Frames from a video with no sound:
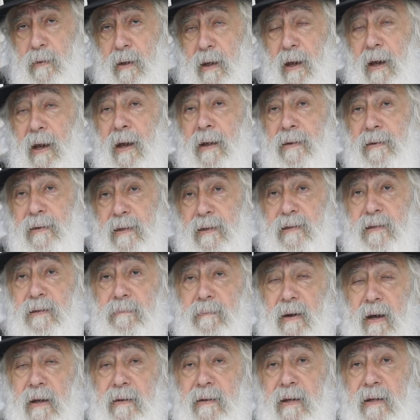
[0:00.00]
And this
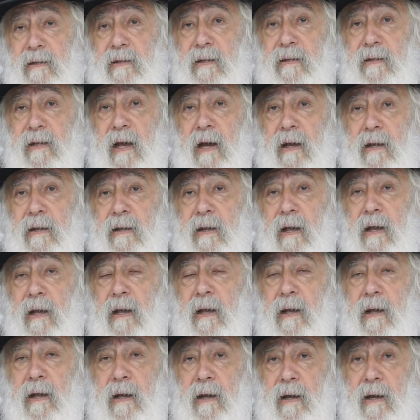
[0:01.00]
man,
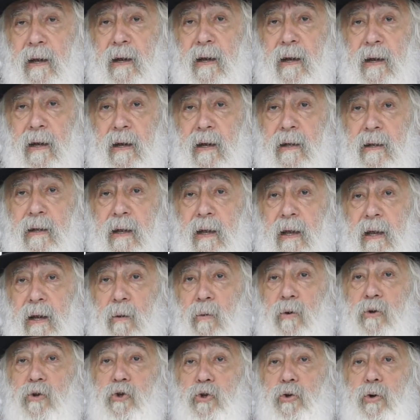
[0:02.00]
he
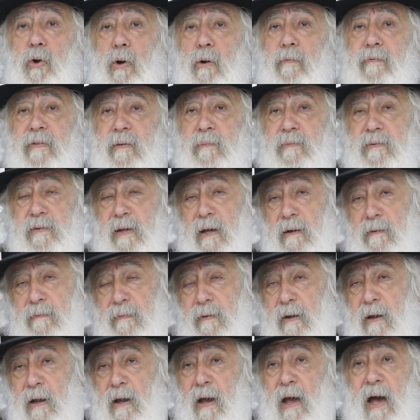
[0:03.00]
was sure of himself.
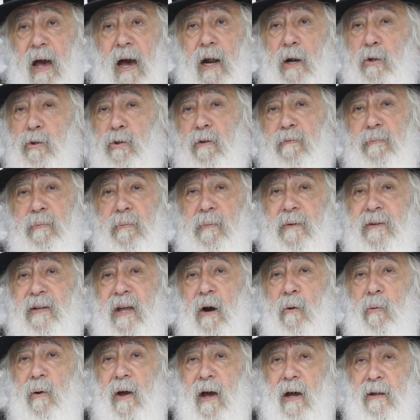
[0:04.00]
A lot of people now,
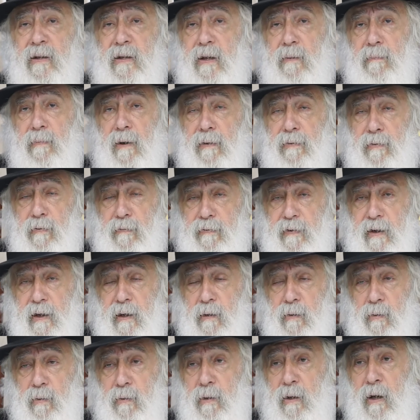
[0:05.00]
we are in the month of
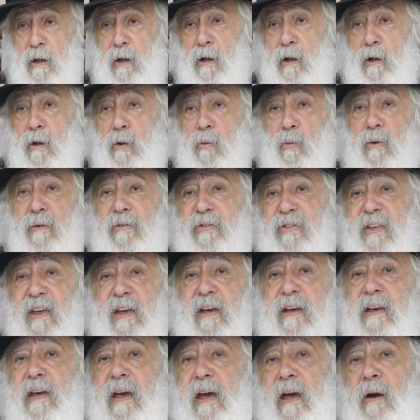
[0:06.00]
Elul. We
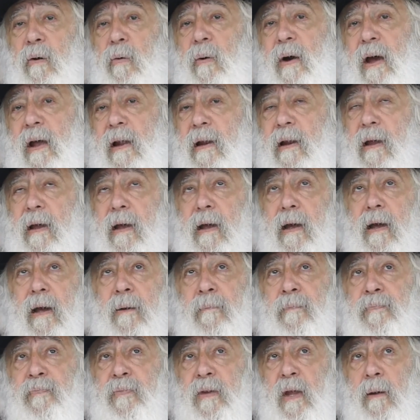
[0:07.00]
think,
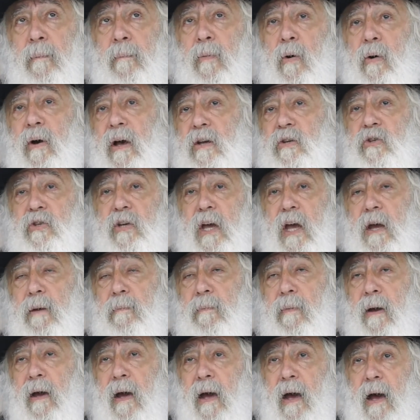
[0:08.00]
Baruch
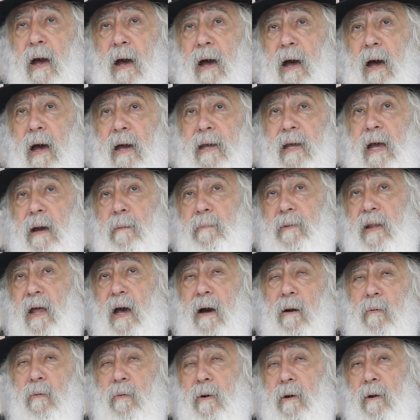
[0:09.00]
Hashem, I am now